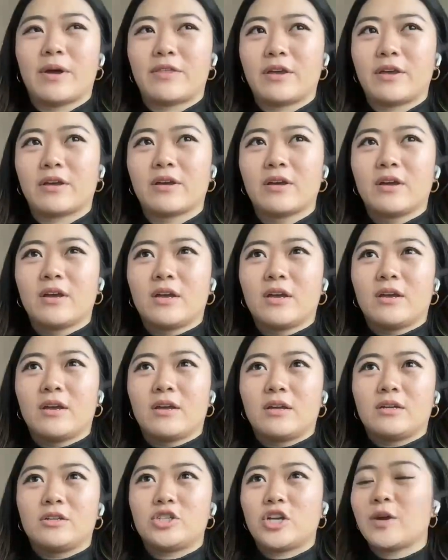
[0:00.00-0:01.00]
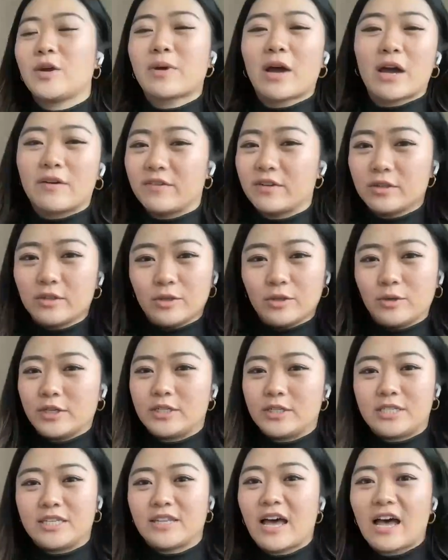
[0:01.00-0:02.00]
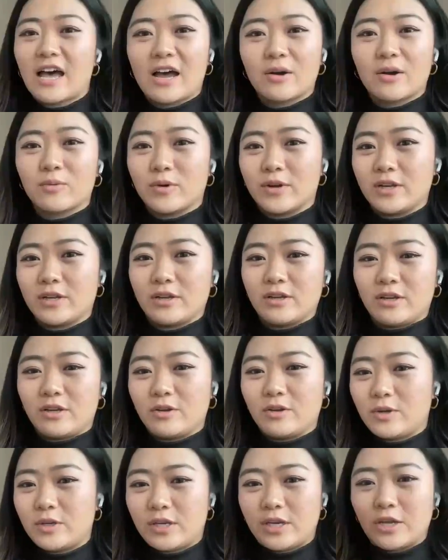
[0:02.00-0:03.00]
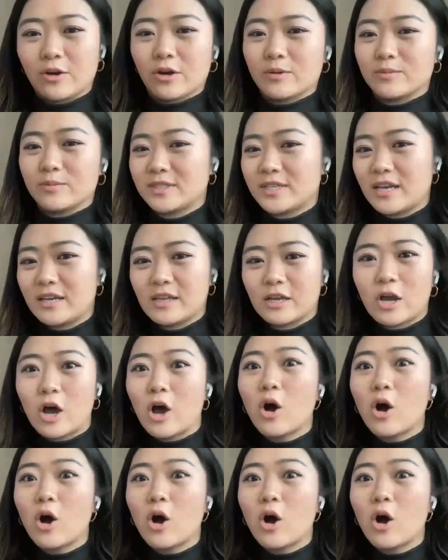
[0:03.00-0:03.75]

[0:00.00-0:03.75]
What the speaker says: I think Jam kind of alluded to that when you hear him say, like,